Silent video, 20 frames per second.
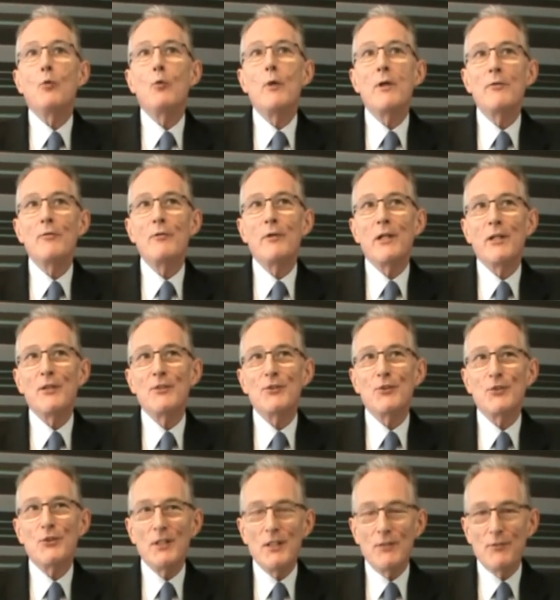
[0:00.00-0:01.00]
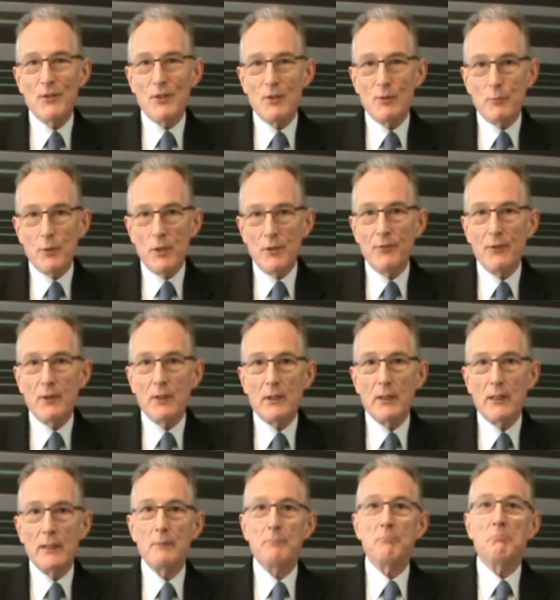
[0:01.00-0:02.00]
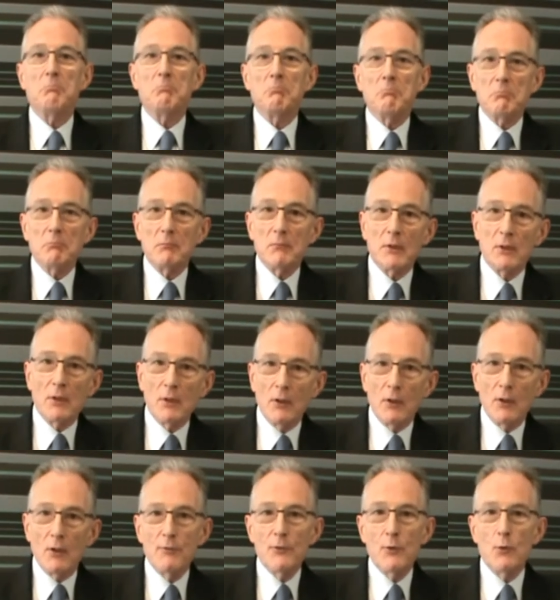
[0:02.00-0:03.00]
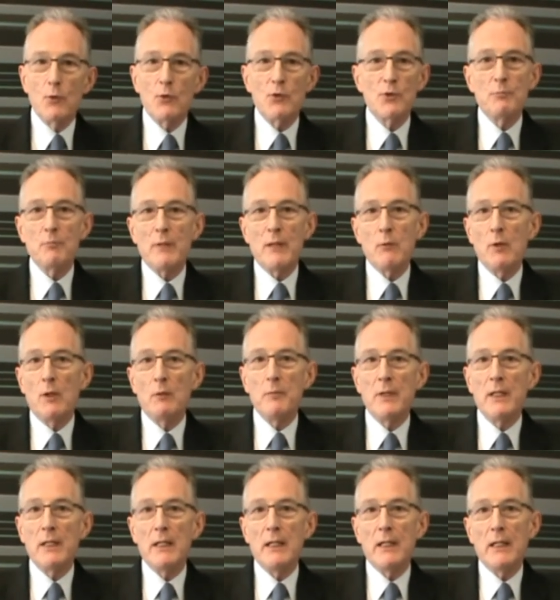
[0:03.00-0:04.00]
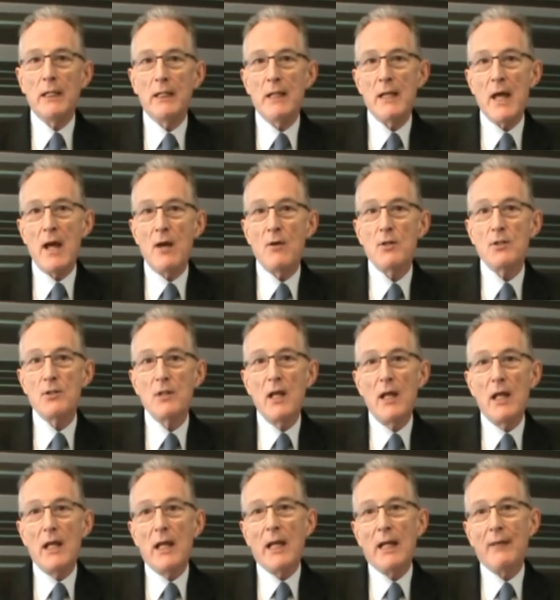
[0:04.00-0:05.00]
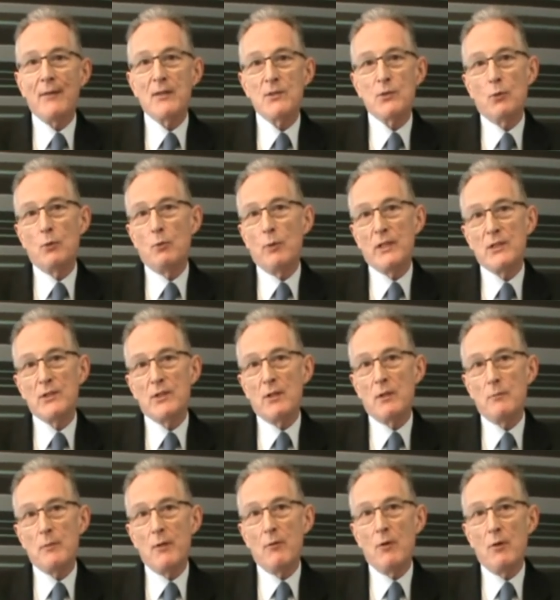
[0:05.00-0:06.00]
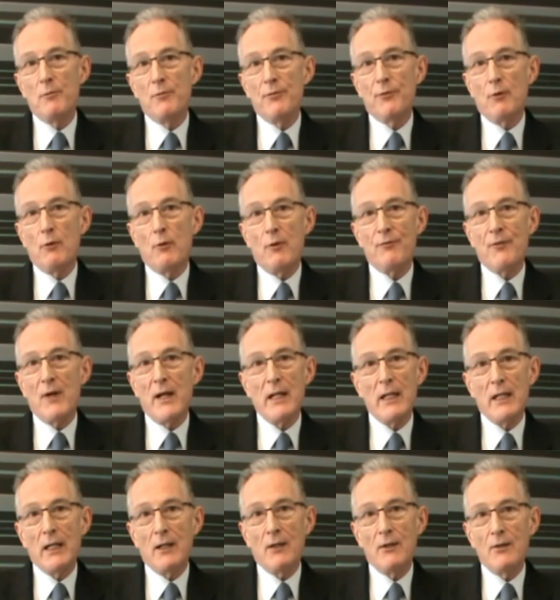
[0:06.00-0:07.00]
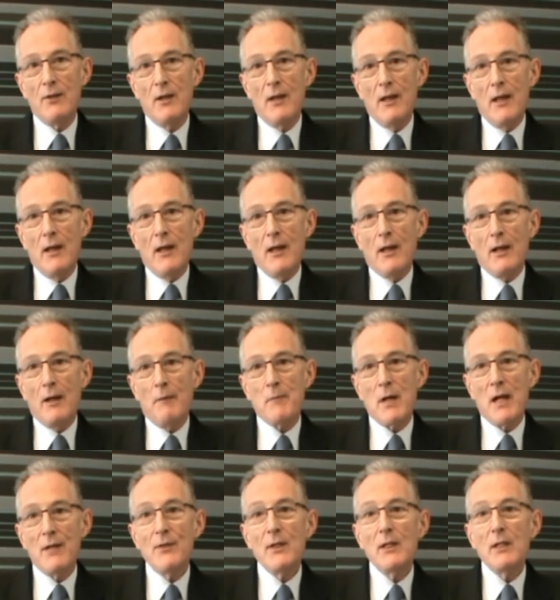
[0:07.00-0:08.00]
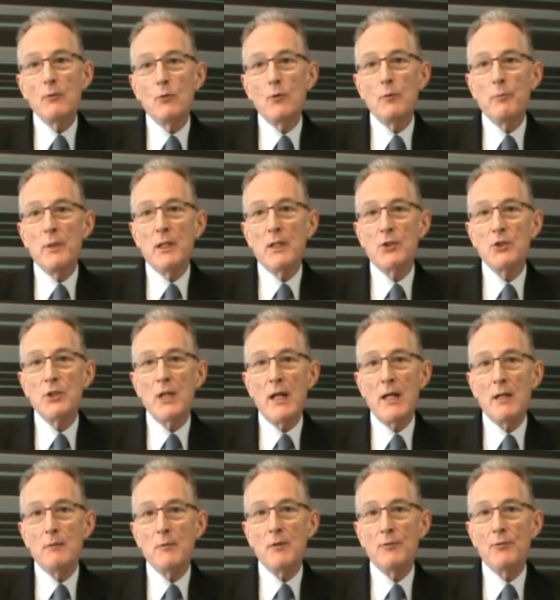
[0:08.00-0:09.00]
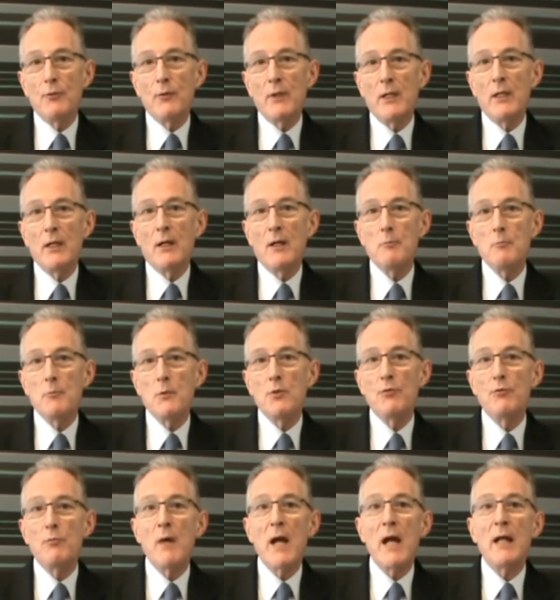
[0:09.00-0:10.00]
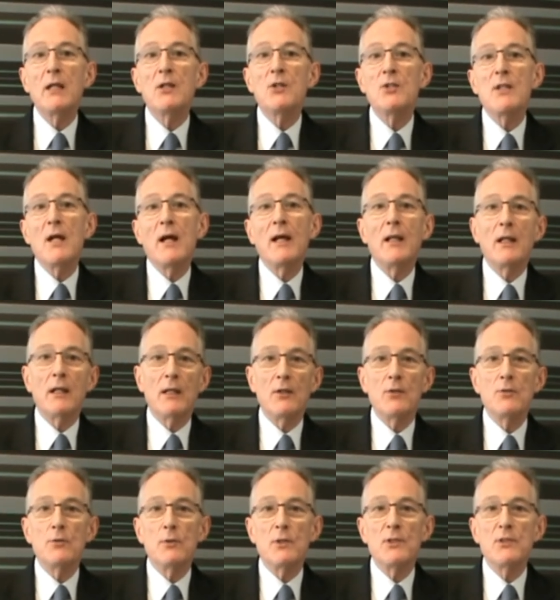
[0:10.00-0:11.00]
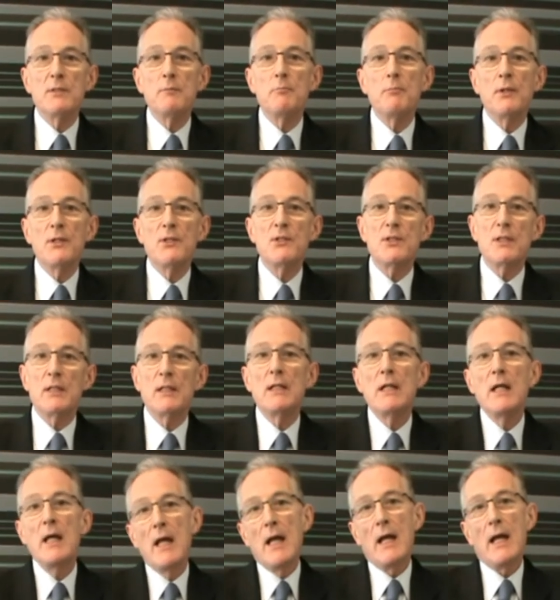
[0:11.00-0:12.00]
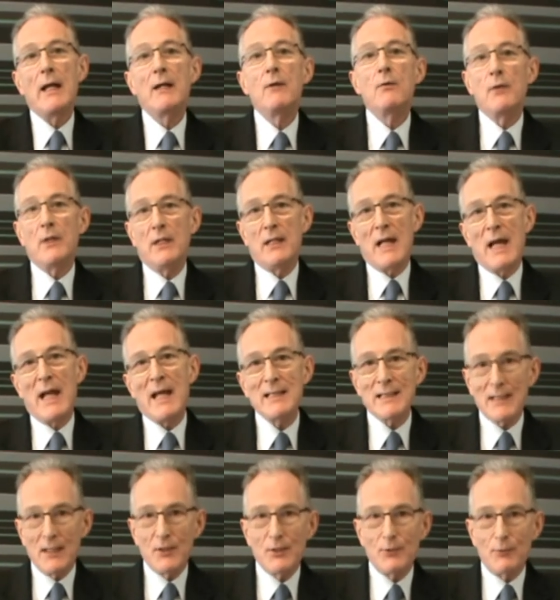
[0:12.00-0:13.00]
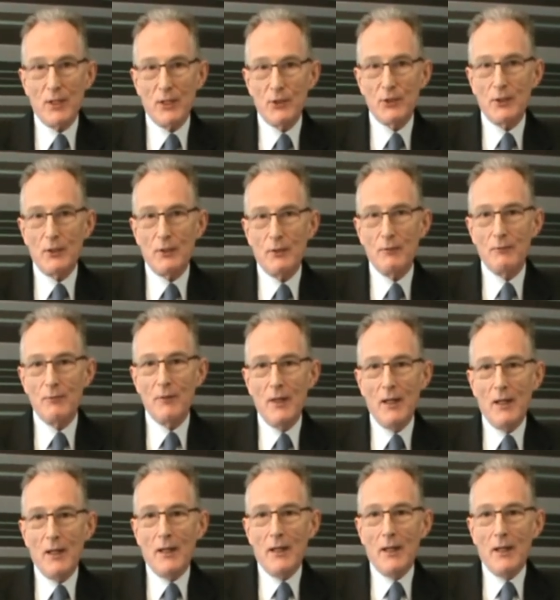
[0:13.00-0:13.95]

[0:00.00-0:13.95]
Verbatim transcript: Uh, whether it's achieved it perfectly, uh, of course, may well be in doubt, and there's always going to be room for refining it. Um, I think it would be a shame if we uh, moved back entirely to a simplistic equity to assets ratio.